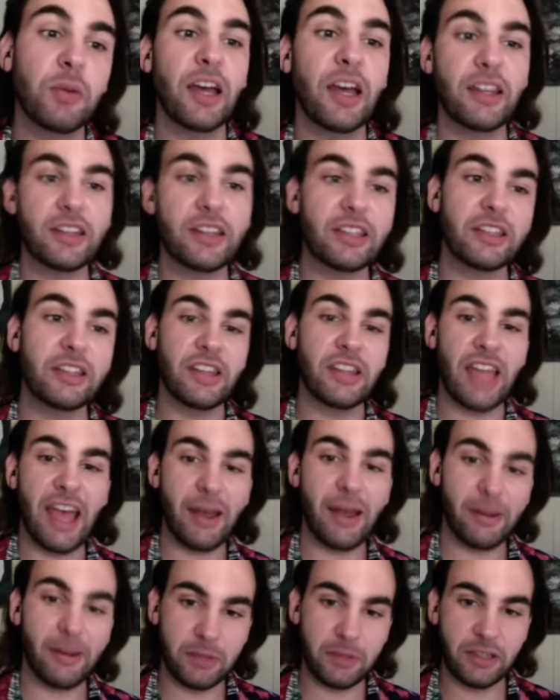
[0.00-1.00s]
I think
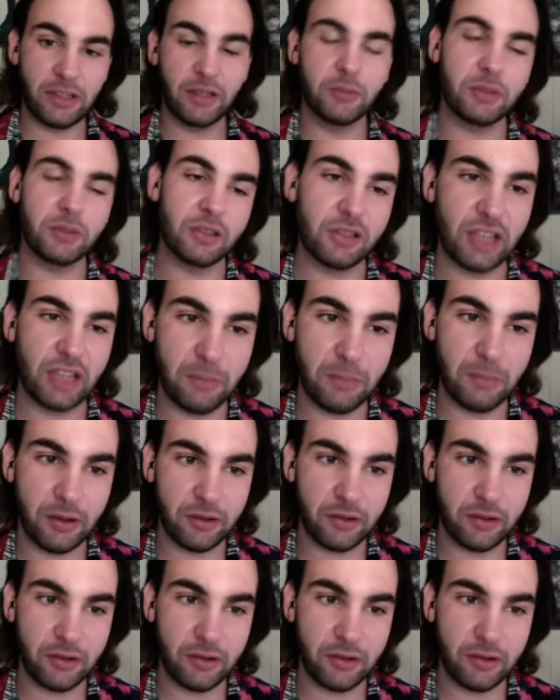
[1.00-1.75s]
that becomes a shame meal.